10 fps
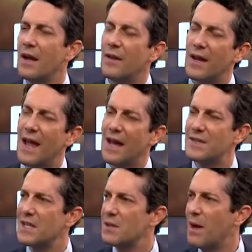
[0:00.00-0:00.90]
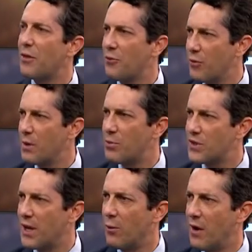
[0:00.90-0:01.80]
The NASDAQ's about
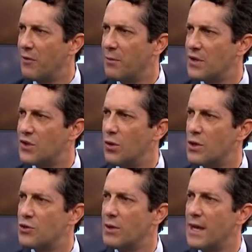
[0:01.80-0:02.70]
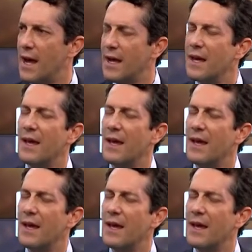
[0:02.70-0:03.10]
3% away from its 200-day,